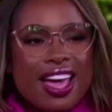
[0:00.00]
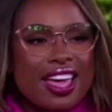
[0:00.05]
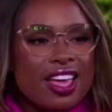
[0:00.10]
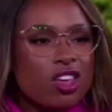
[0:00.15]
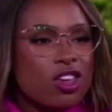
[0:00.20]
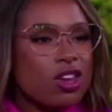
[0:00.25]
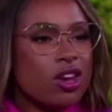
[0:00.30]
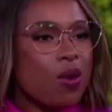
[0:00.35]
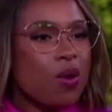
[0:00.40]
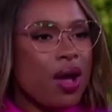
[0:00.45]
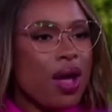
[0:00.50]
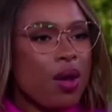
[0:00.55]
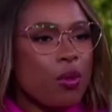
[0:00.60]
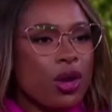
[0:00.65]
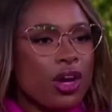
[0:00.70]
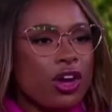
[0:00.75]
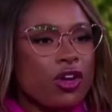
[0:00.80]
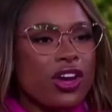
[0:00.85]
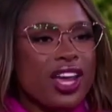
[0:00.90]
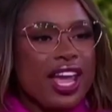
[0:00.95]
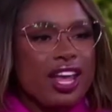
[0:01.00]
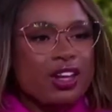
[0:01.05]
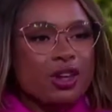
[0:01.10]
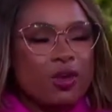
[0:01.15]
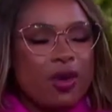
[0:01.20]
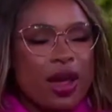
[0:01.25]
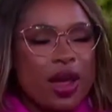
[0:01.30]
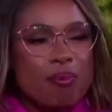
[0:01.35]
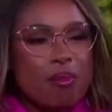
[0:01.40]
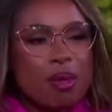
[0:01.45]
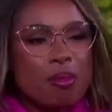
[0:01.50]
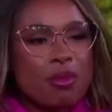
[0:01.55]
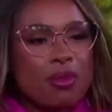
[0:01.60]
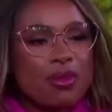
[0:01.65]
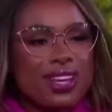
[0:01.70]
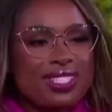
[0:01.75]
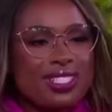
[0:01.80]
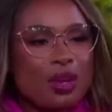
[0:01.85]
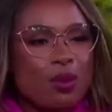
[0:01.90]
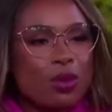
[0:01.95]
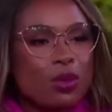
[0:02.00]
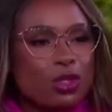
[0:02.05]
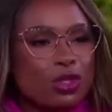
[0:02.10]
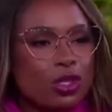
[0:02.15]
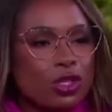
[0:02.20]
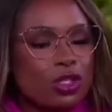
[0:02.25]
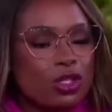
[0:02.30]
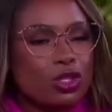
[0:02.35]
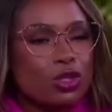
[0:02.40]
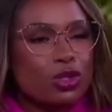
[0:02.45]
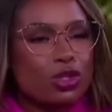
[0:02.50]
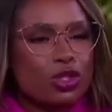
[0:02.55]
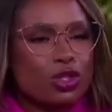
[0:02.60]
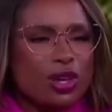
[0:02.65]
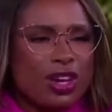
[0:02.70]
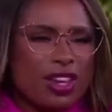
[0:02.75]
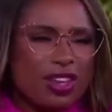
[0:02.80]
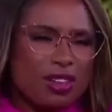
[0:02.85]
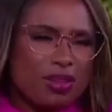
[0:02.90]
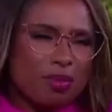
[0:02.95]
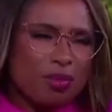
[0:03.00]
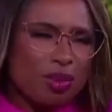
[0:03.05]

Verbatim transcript: you know what? We're creating great memories. I want you to choose joy. a